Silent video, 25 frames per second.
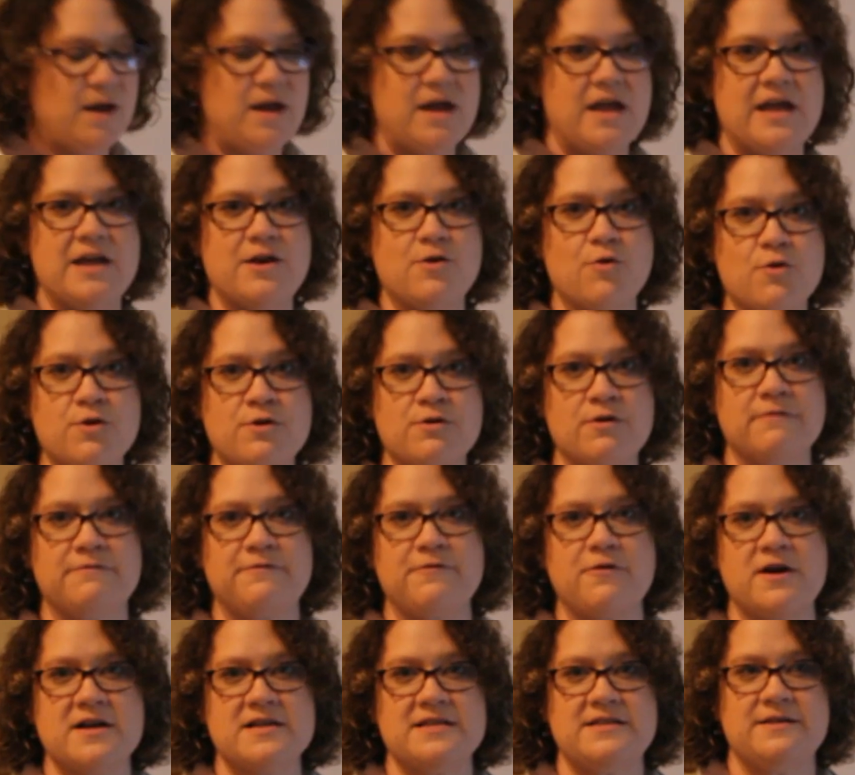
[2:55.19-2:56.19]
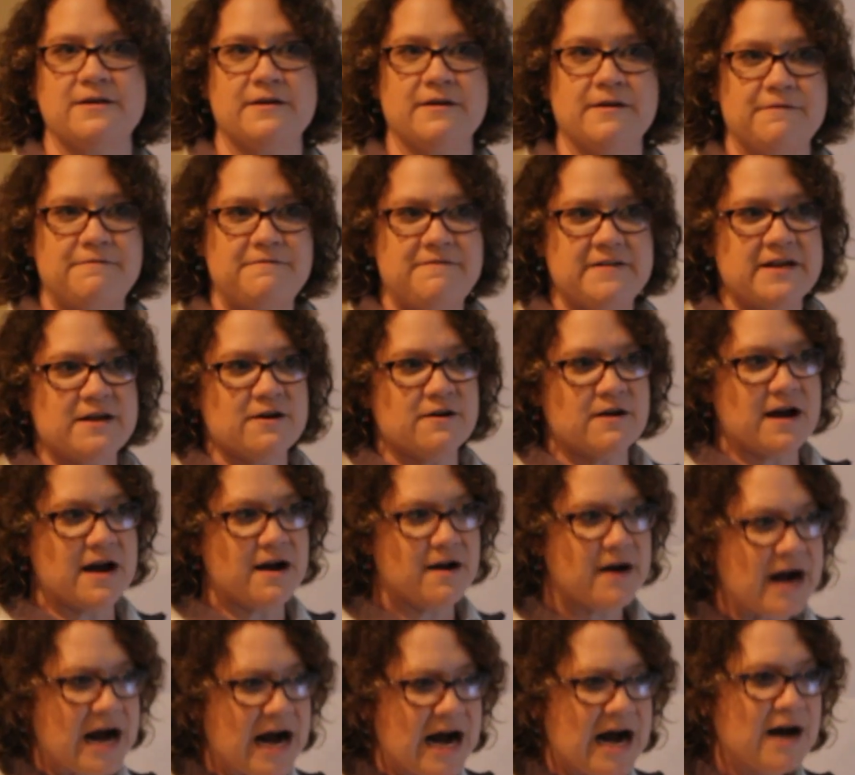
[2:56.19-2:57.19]
in order for us to figure
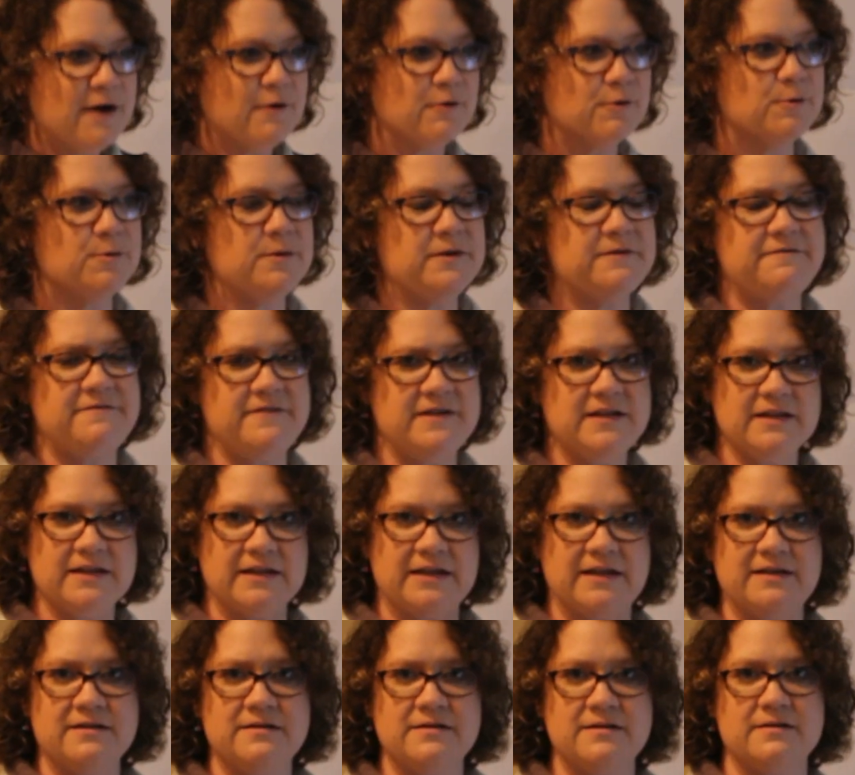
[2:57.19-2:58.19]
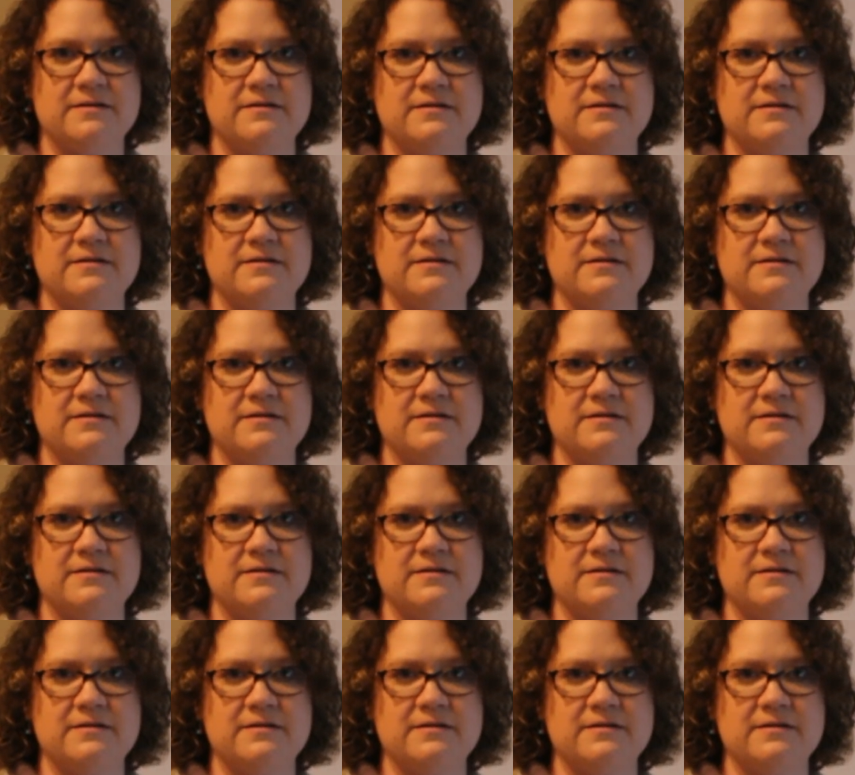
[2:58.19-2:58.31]
out how are we feeling